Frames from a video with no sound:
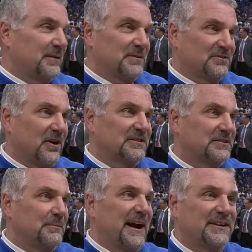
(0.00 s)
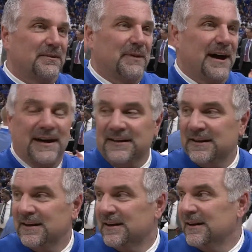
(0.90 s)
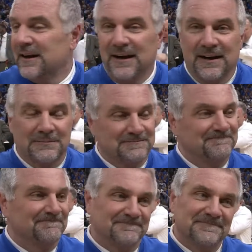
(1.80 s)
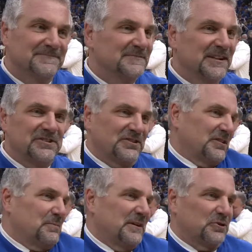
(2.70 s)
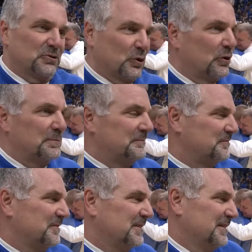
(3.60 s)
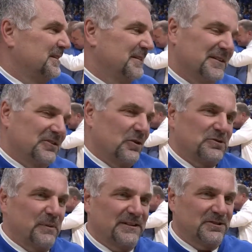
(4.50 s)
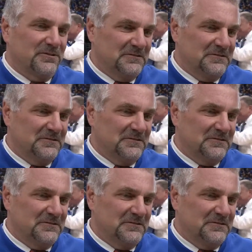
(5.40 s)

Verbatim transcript: but it's always in the back of your mind. Um, it's just a special group is so special.